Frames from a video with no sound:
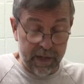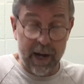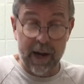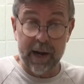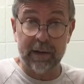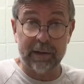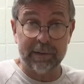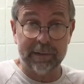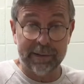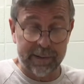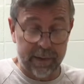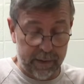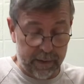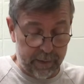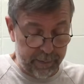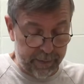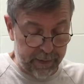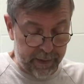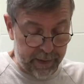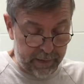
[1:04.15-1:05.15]
iron set
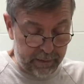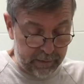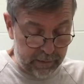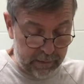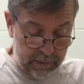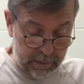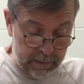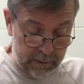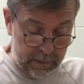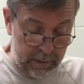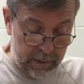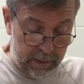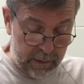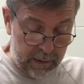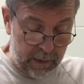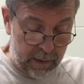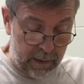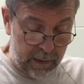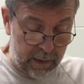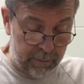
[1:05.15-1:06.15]
up yet,
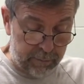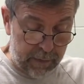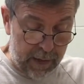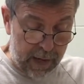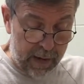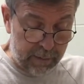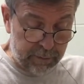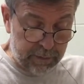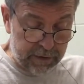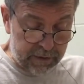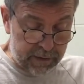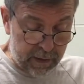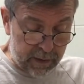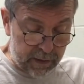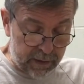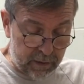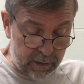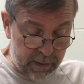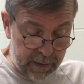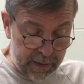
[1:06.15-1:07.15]
I'm just going to
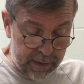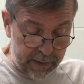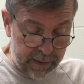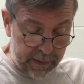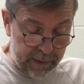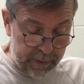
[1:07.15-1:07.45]
go ahead